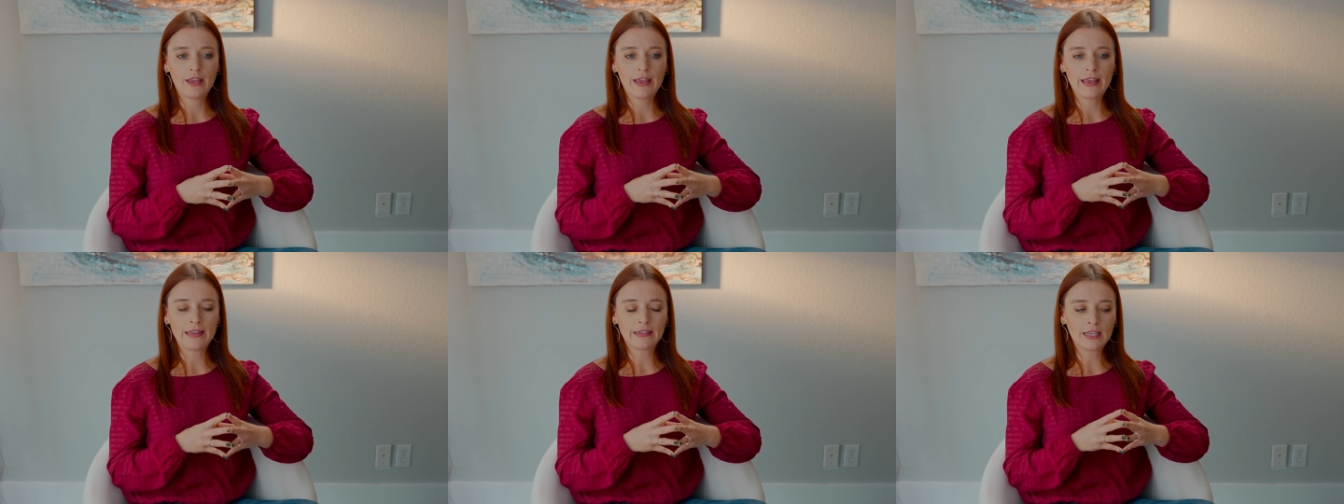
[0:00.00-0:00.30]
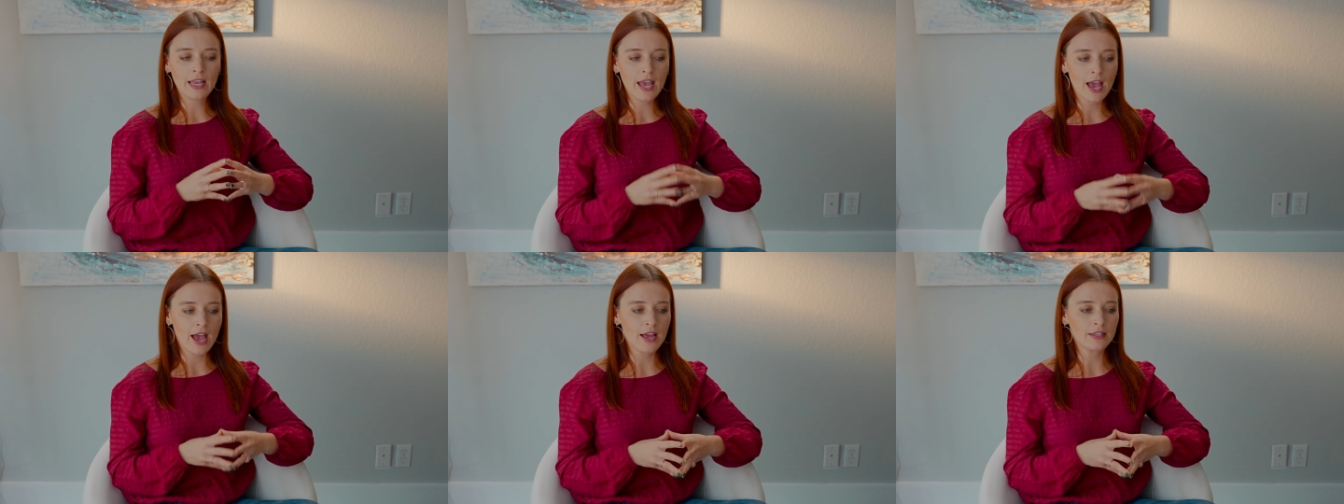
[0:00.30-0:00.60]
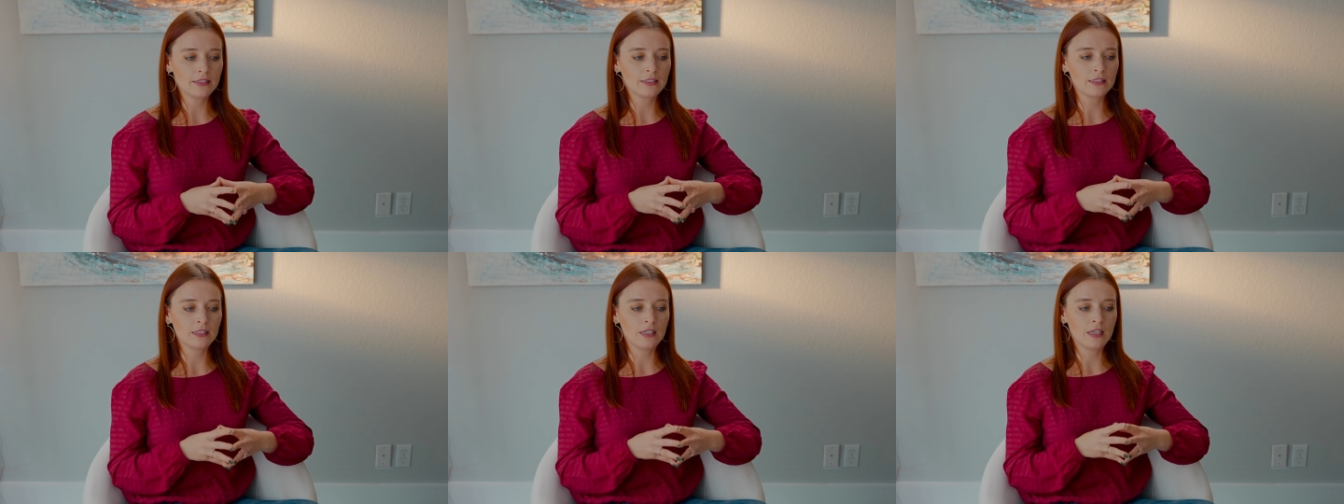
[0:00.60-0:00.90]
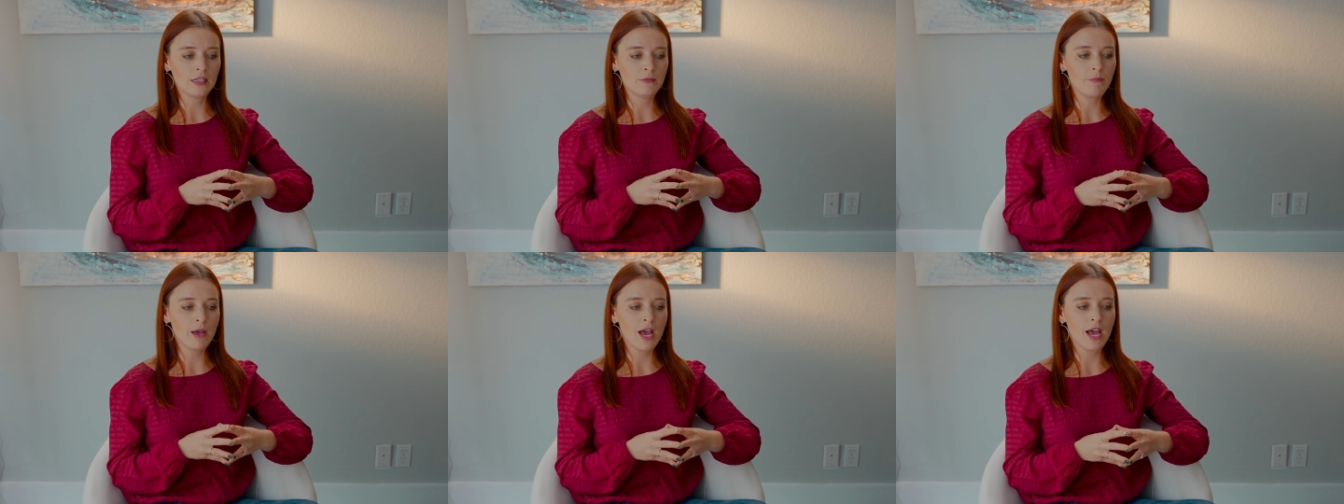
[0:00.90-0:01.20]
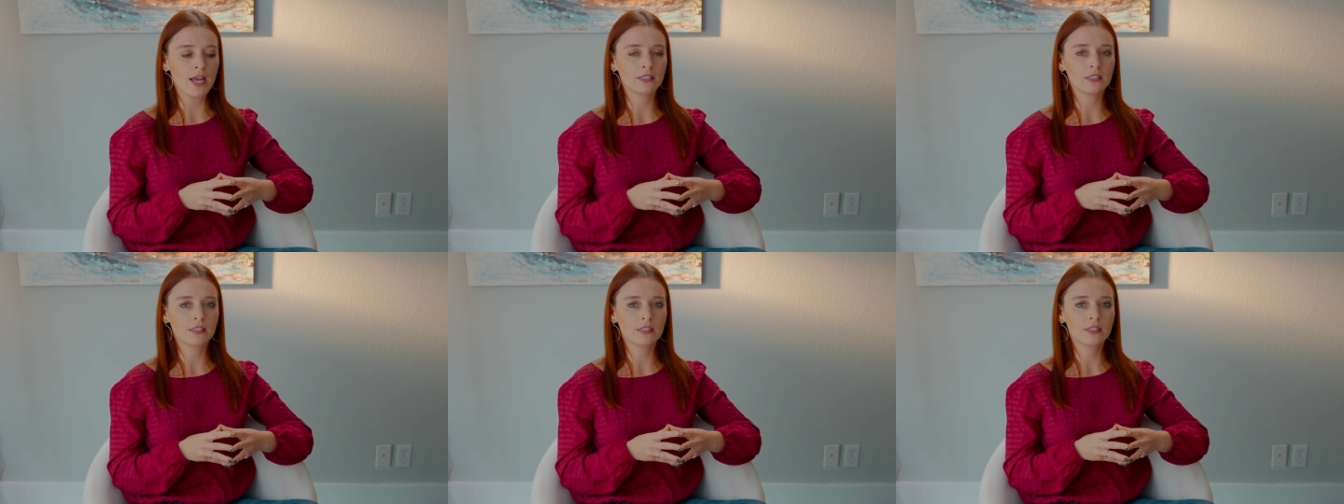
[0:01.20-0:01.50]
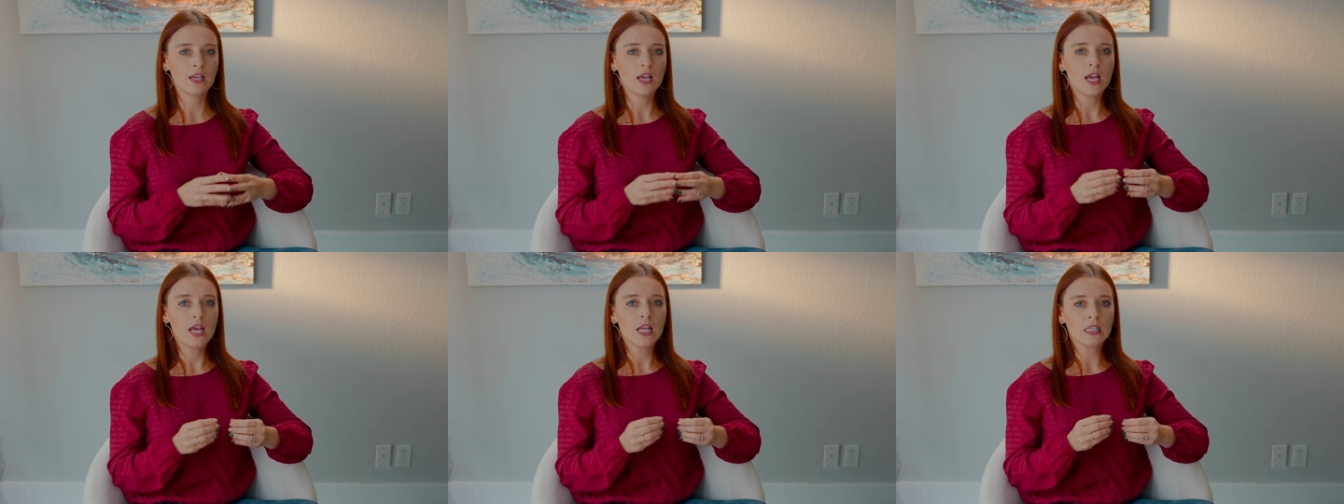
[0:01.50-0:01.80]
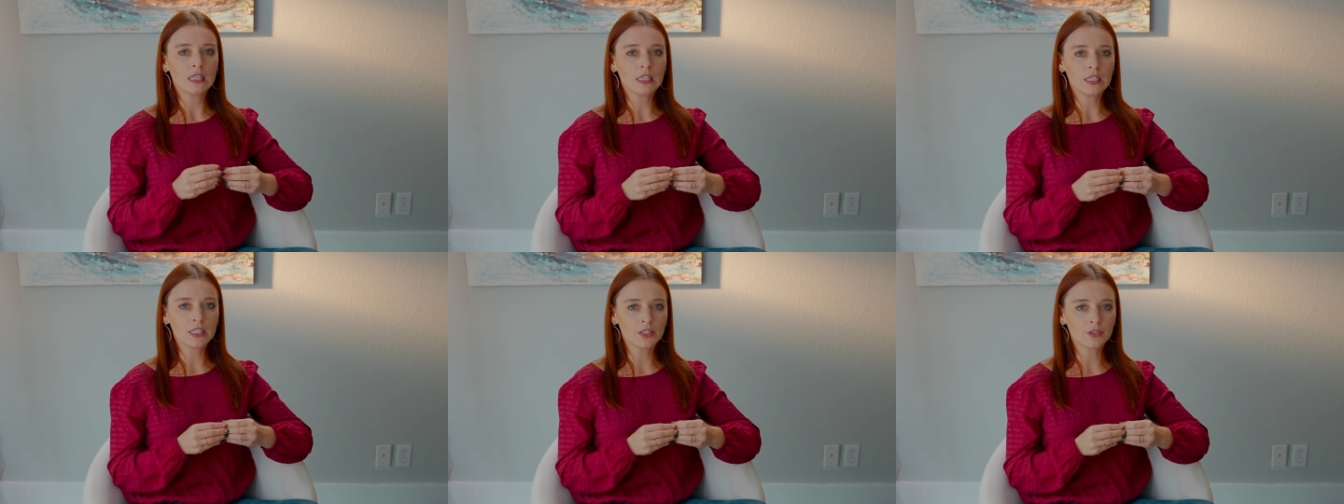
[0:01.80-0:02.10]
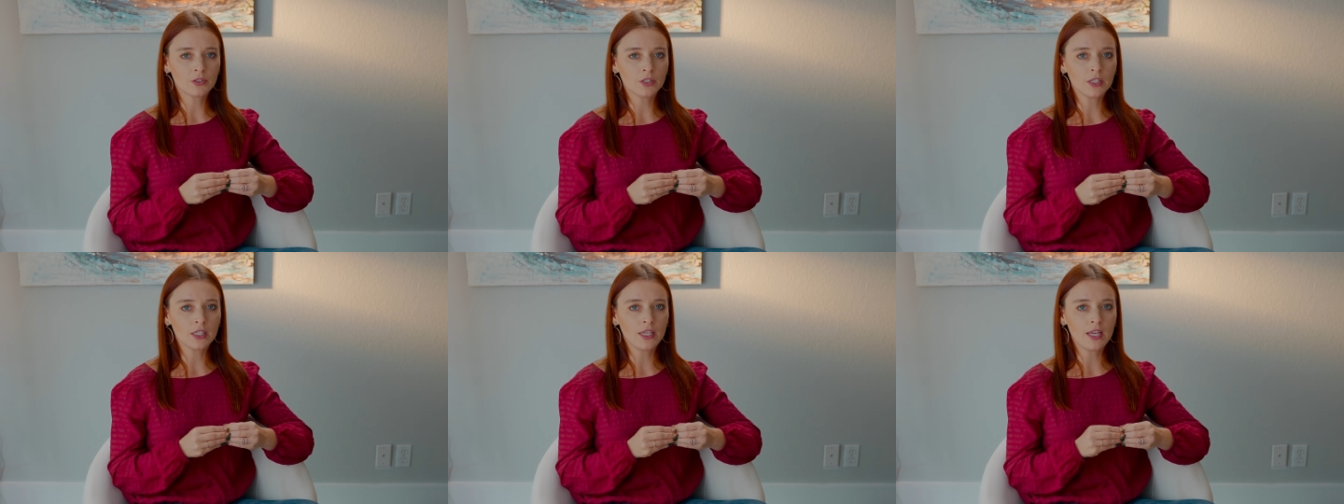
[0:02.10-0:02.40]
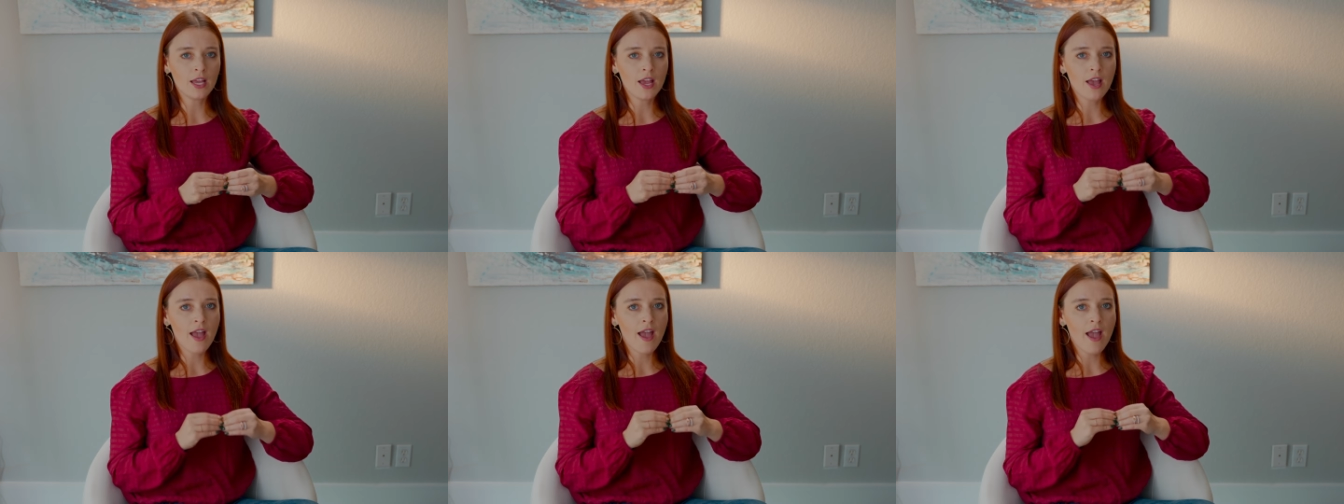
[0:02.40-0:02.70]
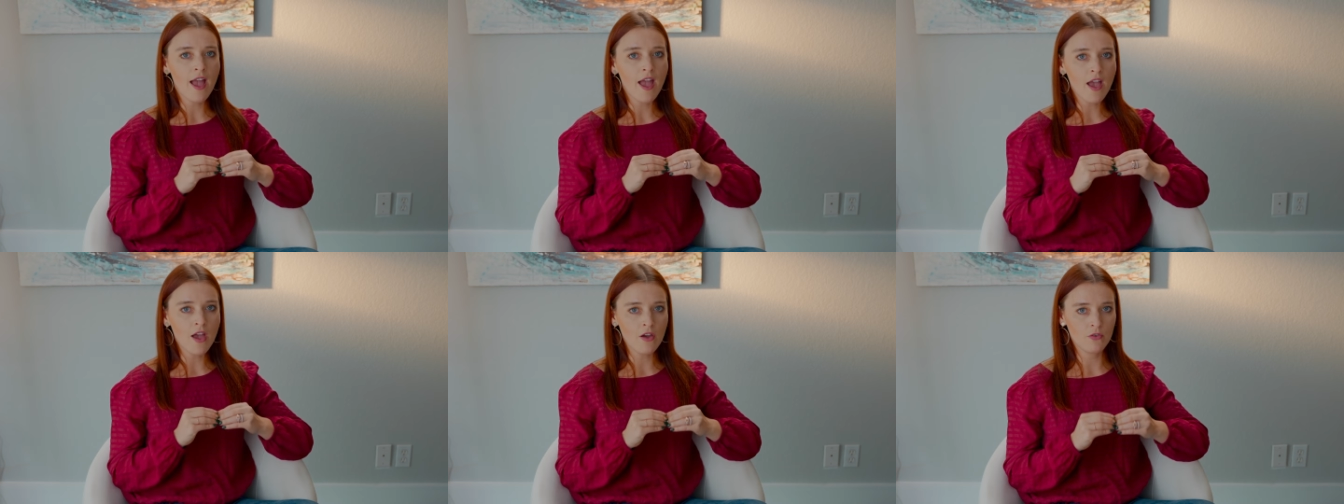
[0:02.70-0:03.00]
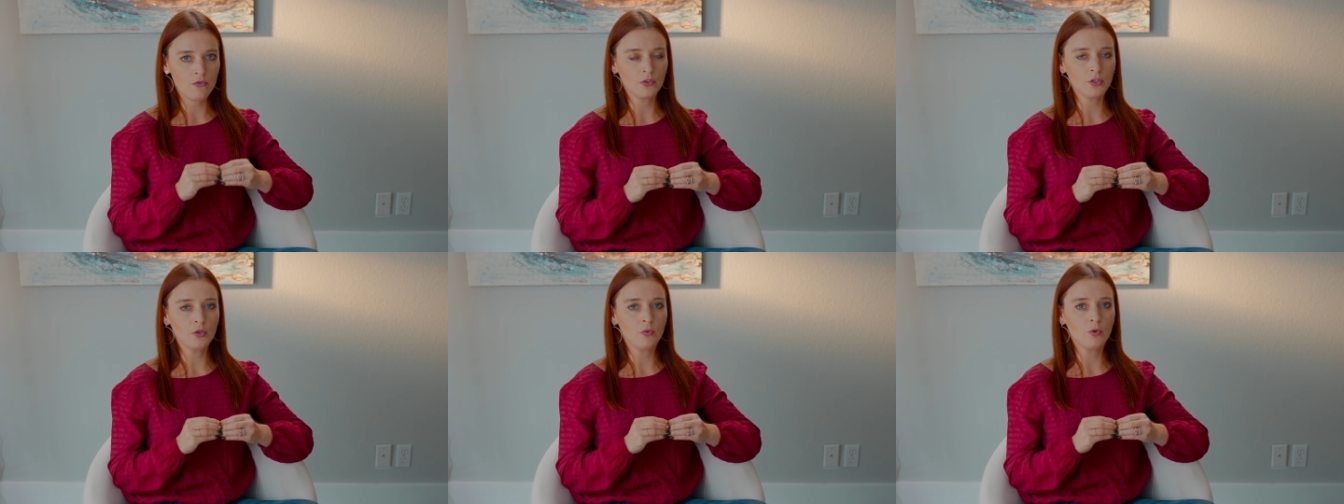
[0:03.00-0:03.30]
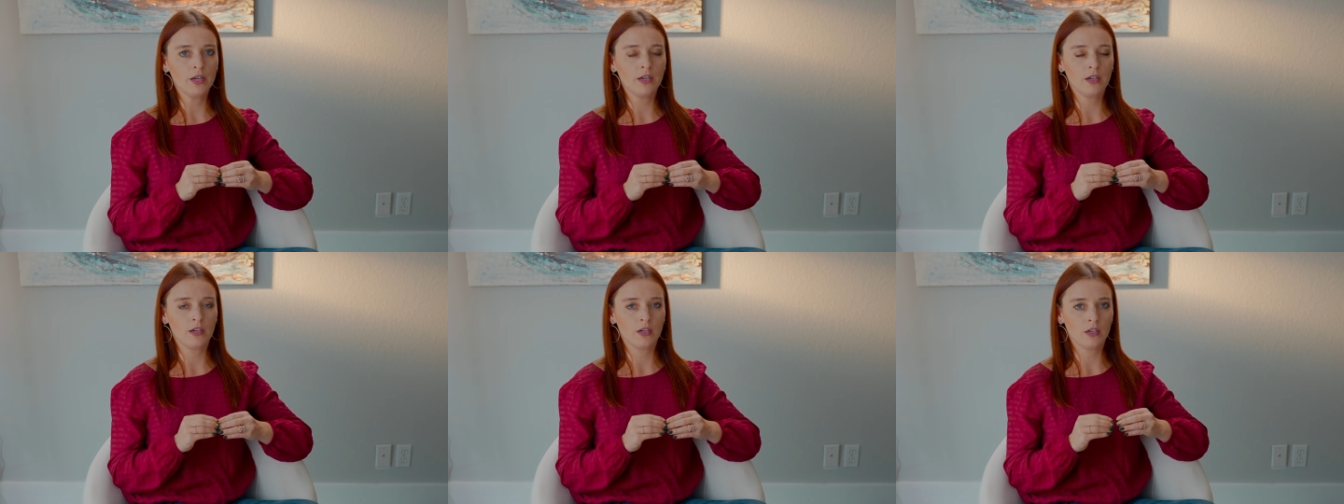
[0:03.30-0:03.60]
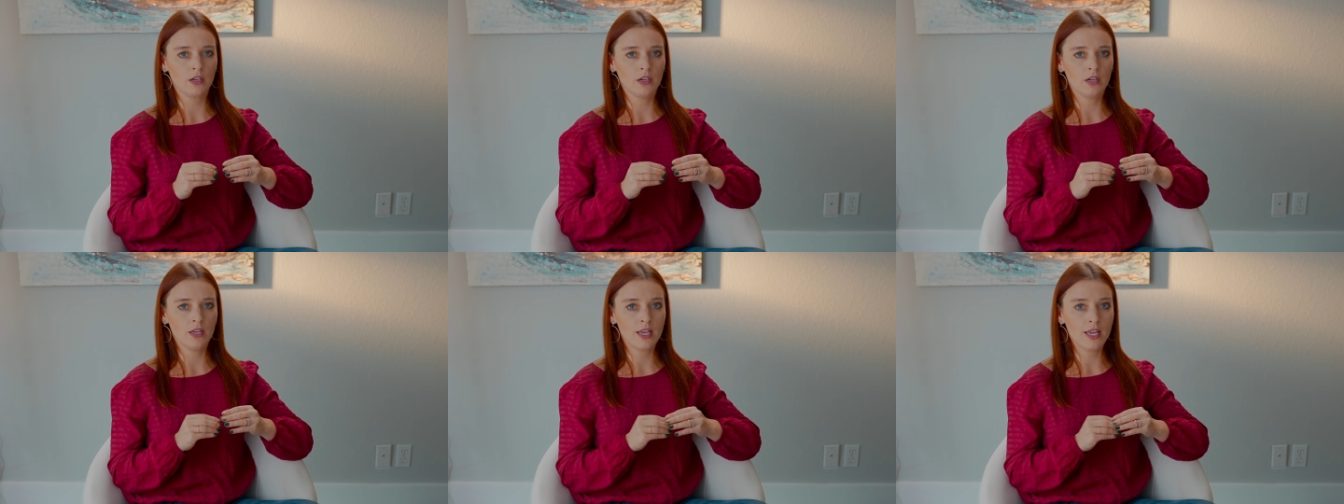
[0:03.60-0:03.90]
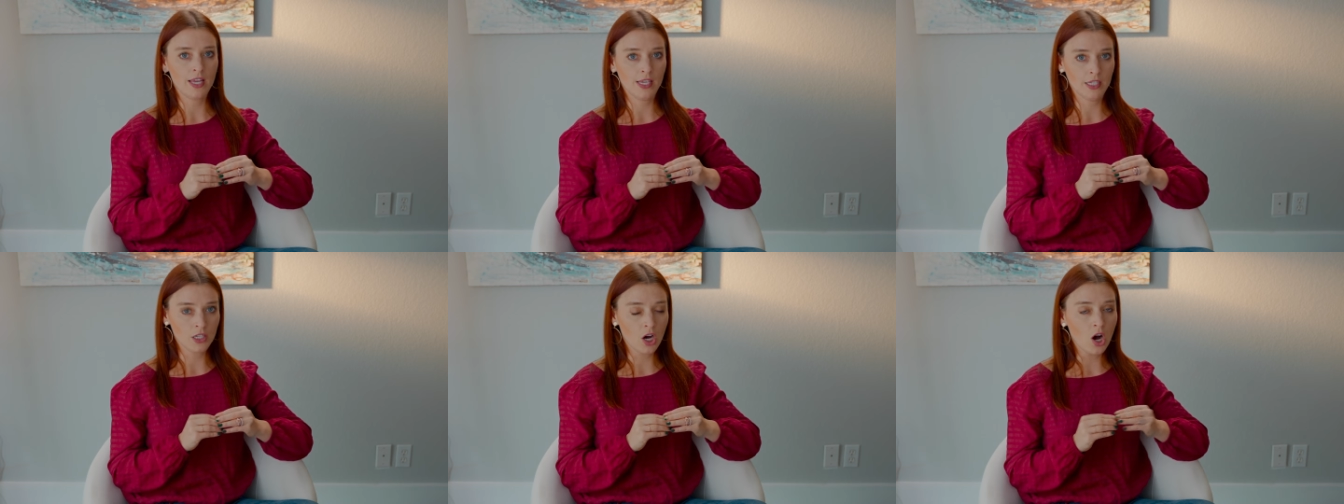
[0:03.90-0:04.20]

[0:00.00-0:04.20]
and cats and pets literally everywhere in